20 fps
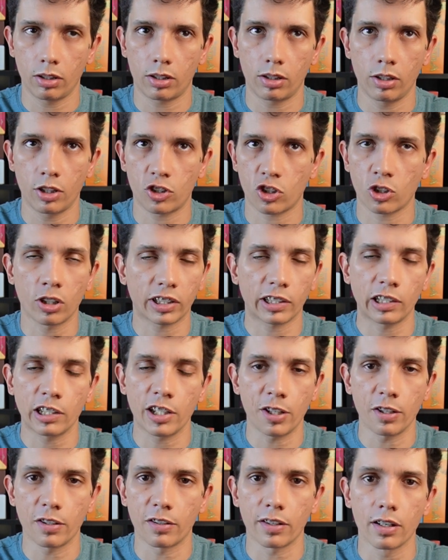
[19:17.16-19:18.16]
It's not
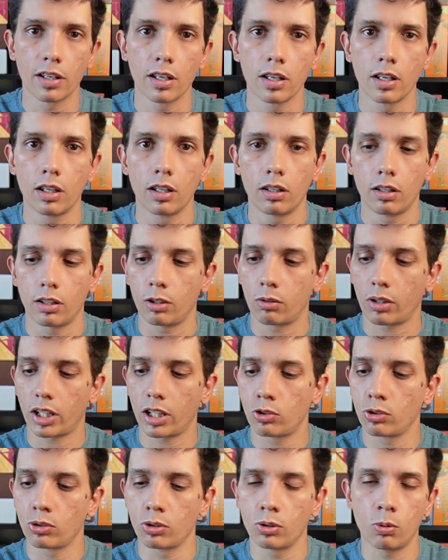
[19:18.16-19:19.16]
linear. You
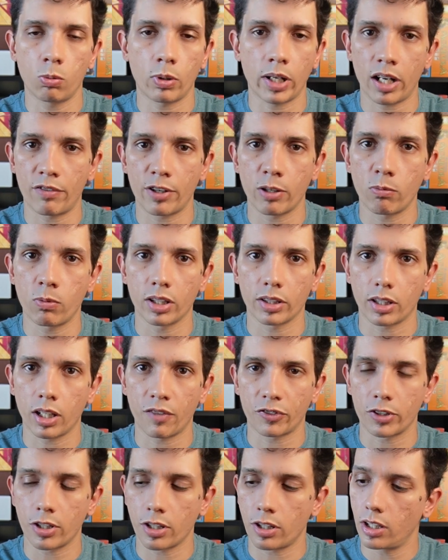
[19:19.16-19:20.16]
can do whatever you want
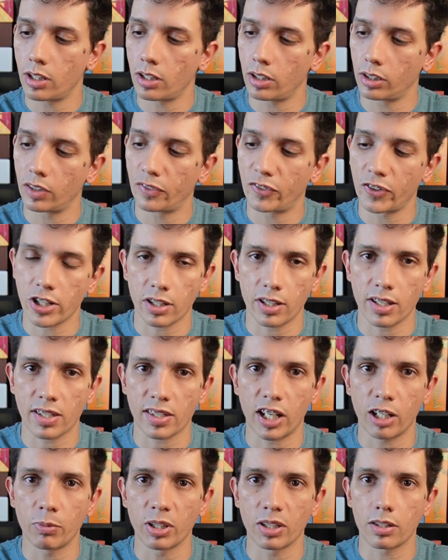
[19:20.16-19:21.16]
after the first
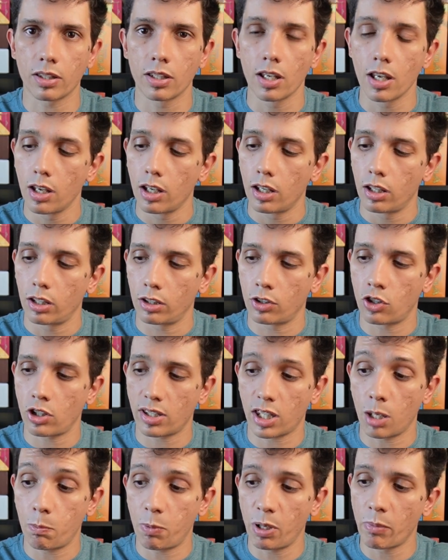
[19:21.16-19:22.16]
assignment.
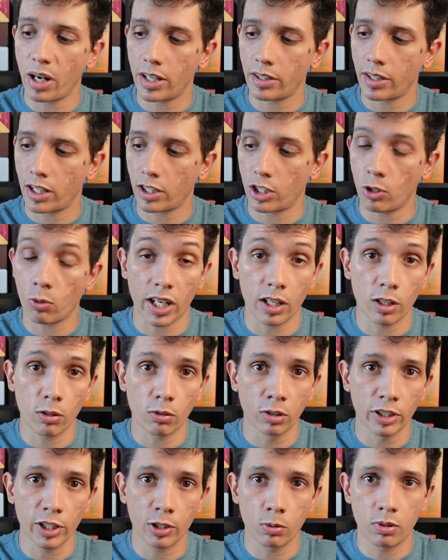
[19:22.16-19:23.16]
Just keep in mind that you can
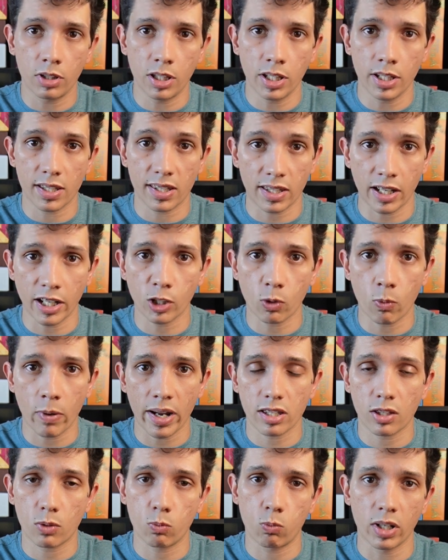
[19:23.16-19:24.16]
only do the assigned
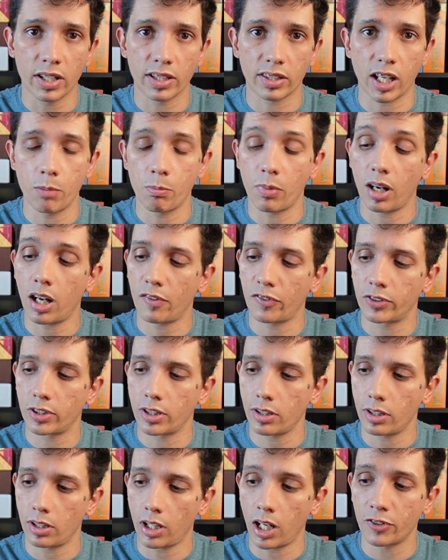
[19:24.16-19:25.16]
quest one time.
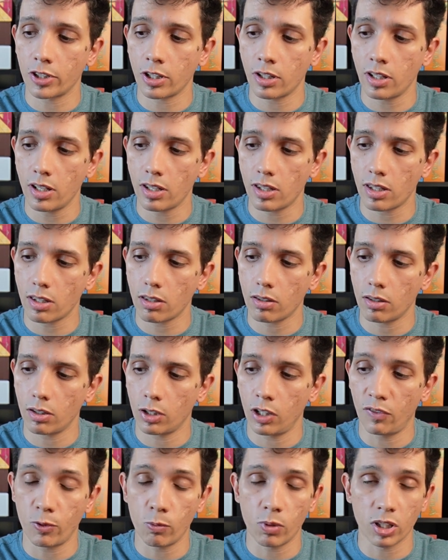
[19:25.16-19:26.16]
After this,
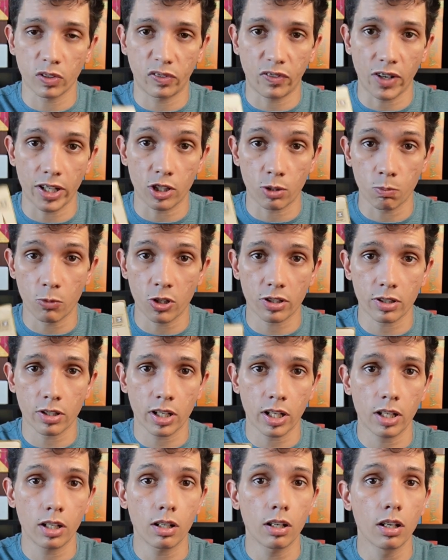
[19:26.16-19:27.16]
if you want to fight this monster
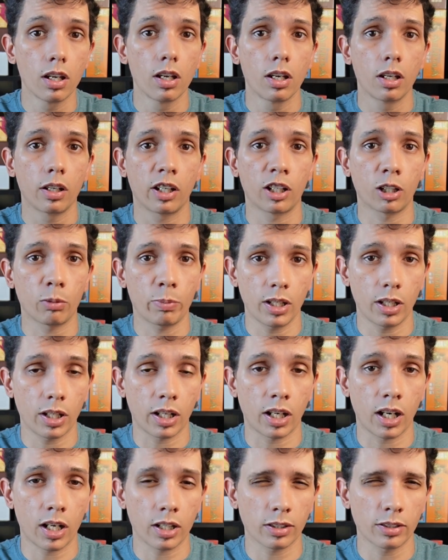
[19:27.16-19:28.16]
again, it'll be
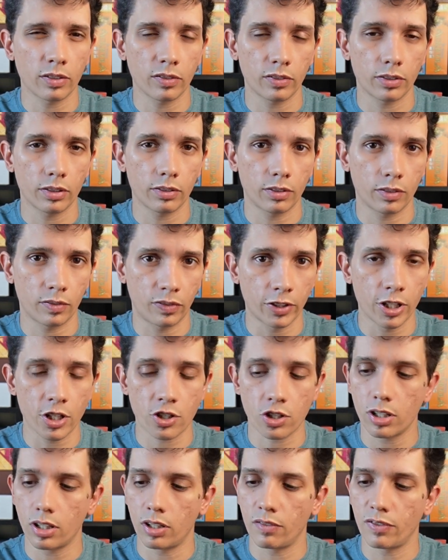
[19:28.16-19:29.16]
a harder
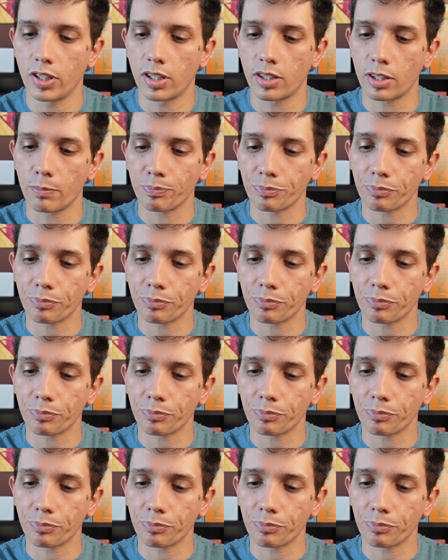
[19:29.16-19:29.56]
version of it.